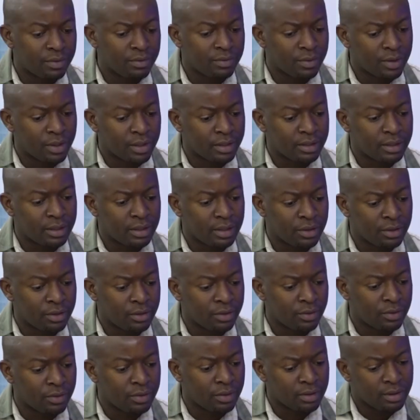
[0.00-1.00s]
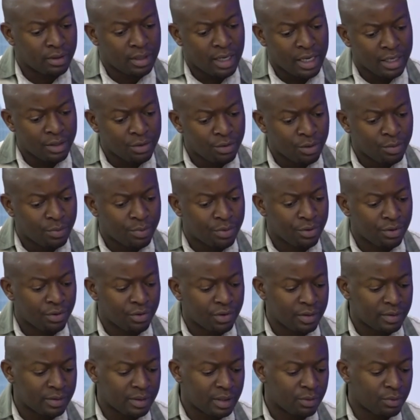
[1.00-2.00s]
we've got on uh, annual
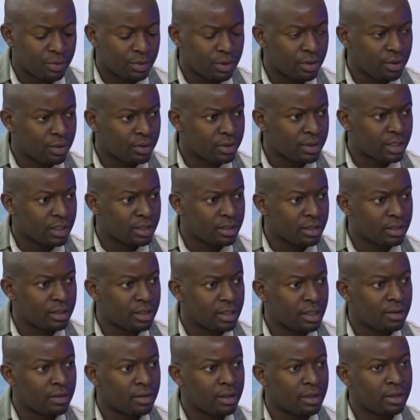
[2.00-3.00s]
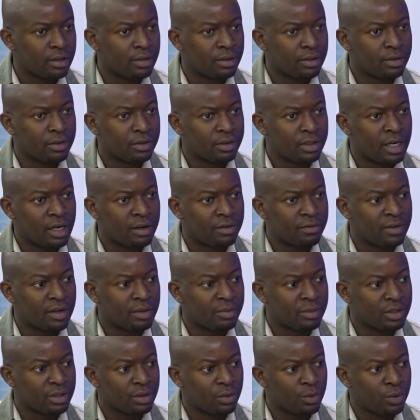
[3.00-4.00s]
programs that we host such as our you know young
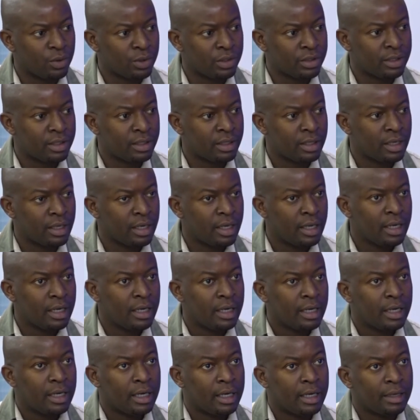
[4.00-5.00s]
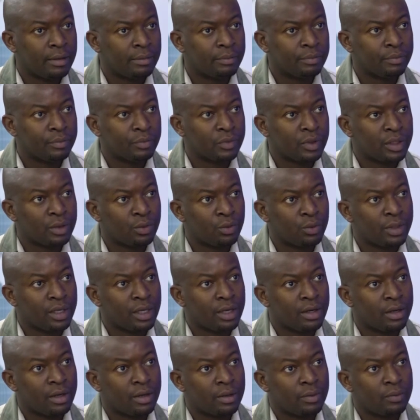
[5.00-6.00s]
farmers awards mm -hmm. um, and
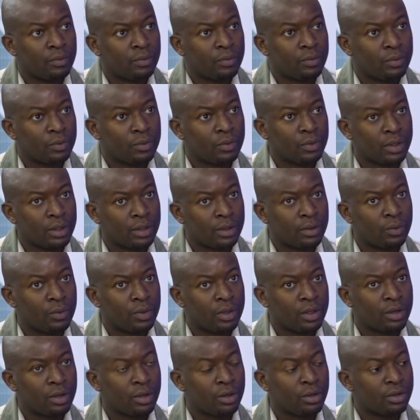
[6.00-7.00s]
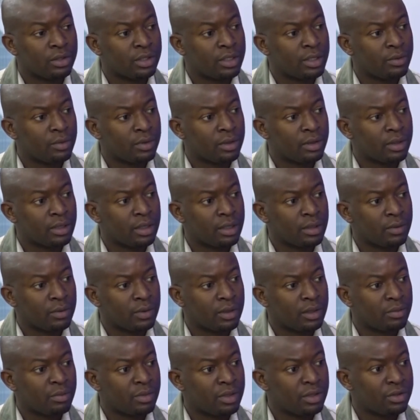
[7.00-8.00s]
we are, um, uh, work closely with,
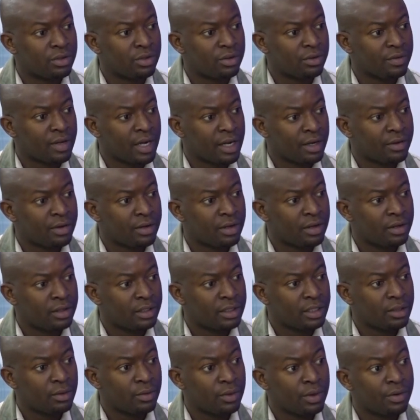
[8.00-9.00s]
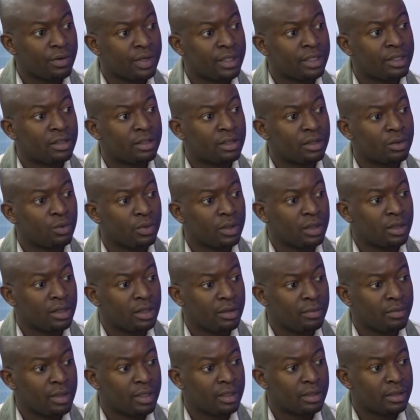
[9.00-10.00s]
with the ministry of agriculture we're registered with
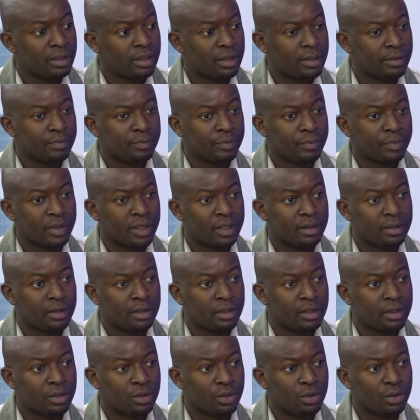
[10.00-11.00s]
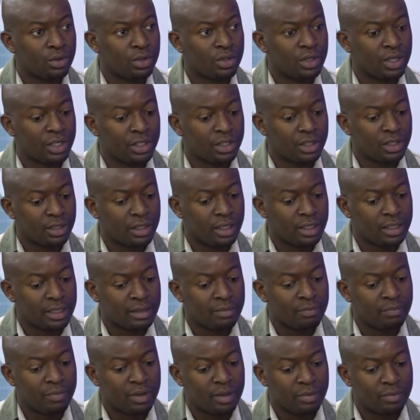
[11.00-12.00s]
them as, um, as an association that
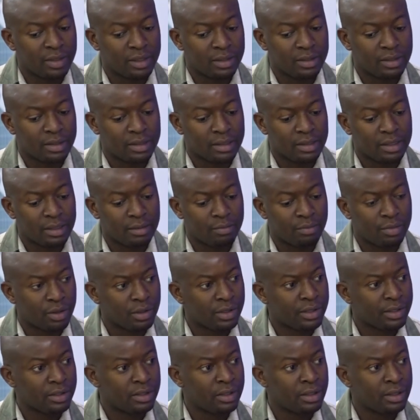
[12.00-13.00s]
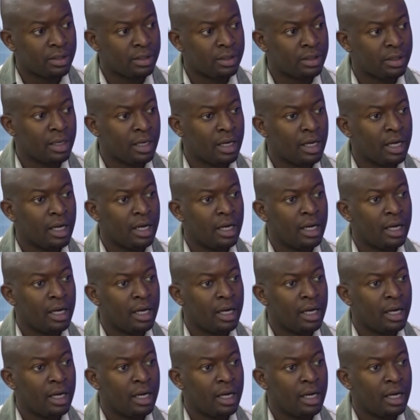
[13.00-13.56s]
implements their policies